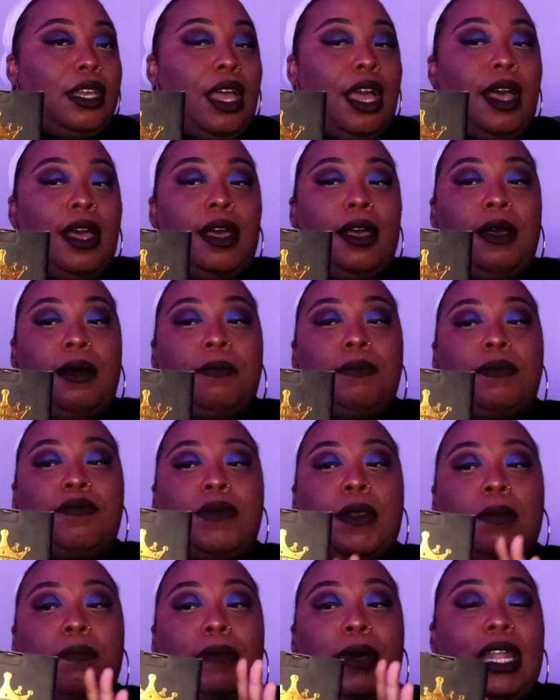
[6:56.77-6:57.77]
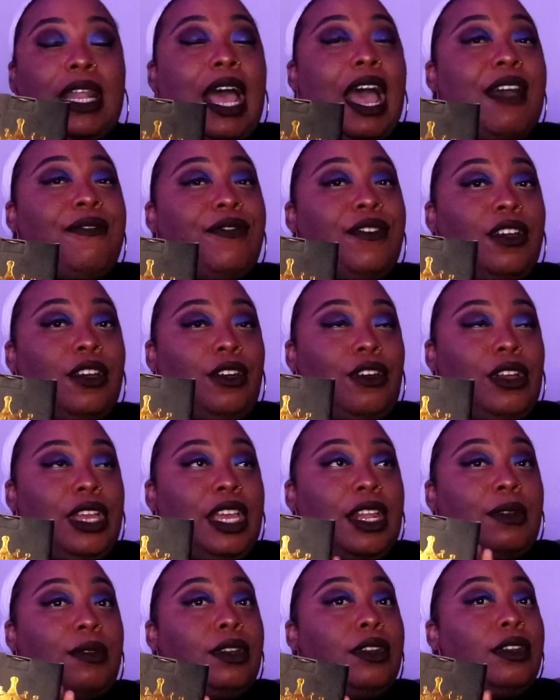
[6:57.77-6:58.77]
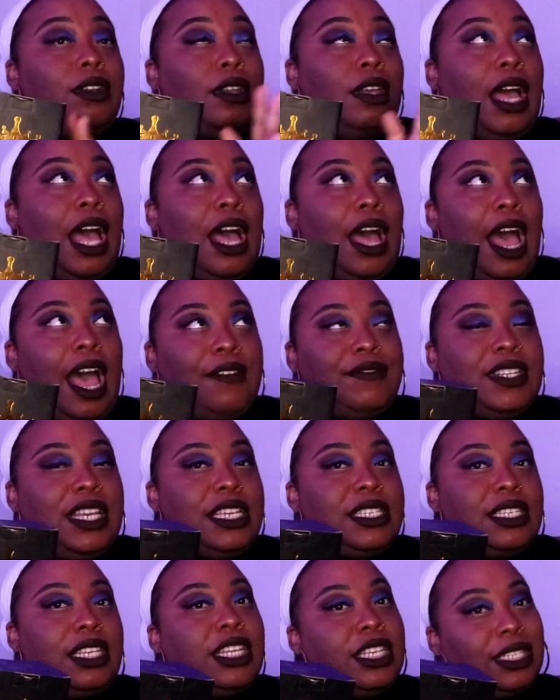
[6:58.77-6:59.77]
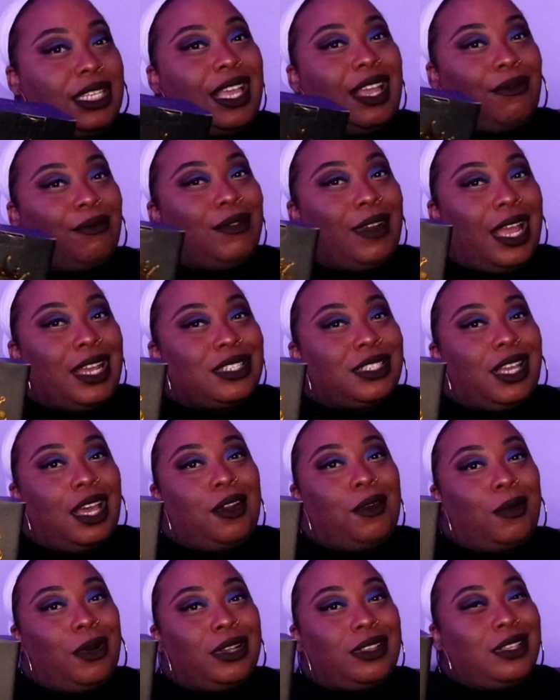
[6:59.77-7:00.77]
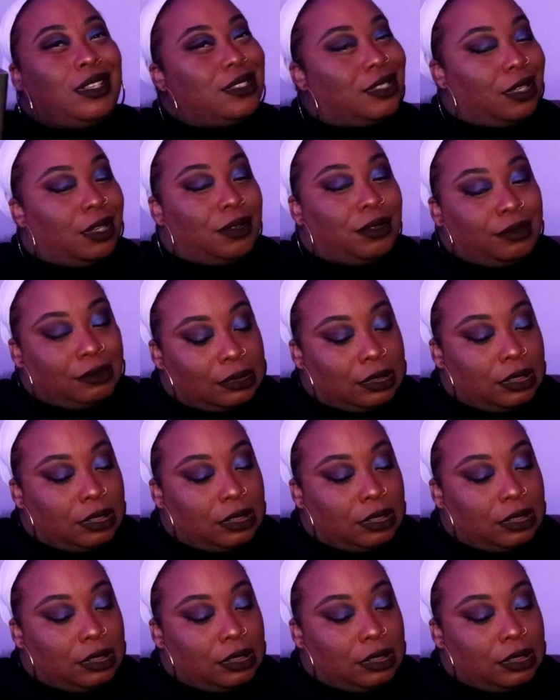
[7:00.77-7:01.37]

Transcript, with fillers: um, but I feel, and I've tasted, it's actually kind of worth it. So,